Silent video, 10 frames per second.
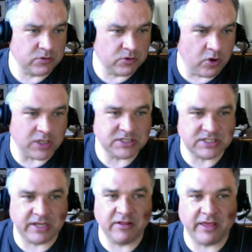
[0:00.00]
caught
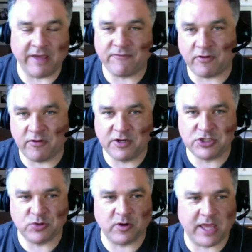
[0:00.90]
stealing after Ernie
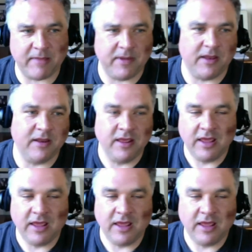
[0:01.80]
Shore came in,